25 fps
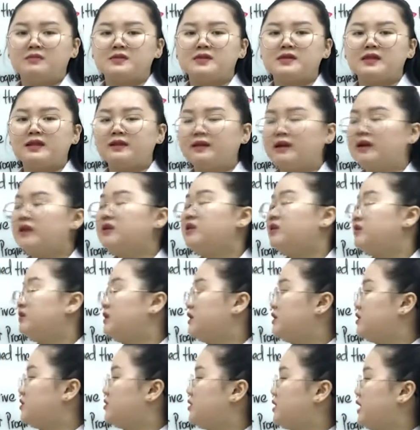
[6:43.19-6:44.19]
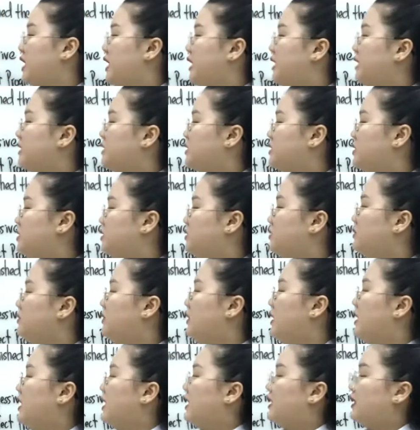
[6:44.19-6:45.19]
sentence, you need to change it to
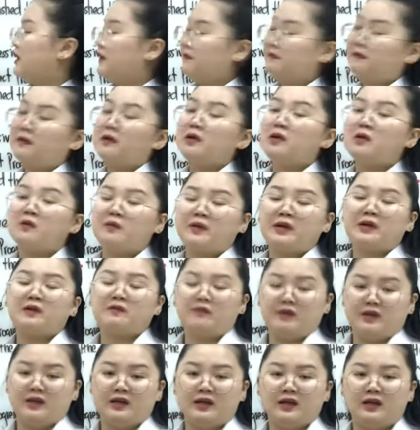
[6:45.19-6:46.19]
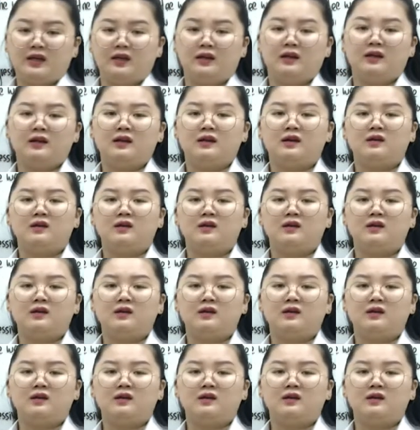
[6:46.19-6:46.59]
the following weekend.